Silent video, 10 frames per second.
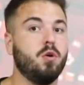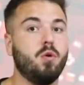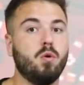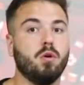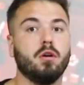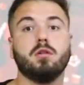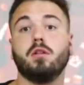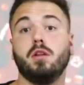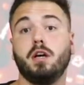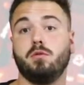Or
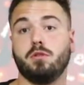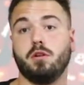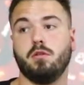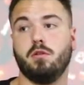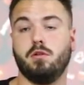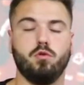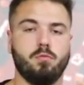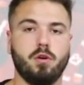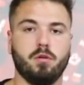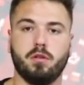the light will turn on, or
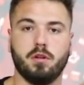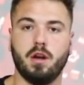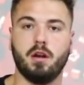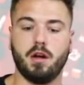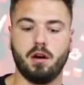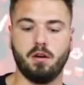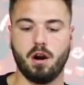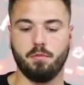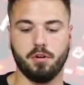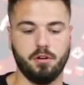both. I don't know
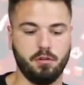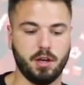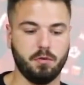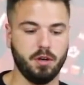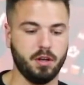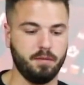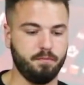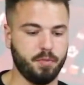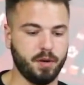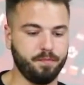how I'm going to do that one yet,
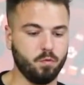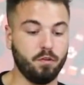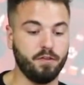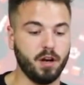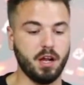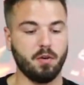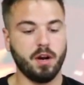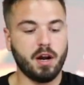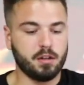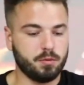but we'll figure that
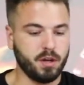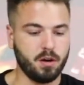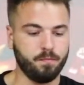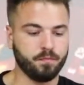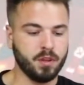one out as we go.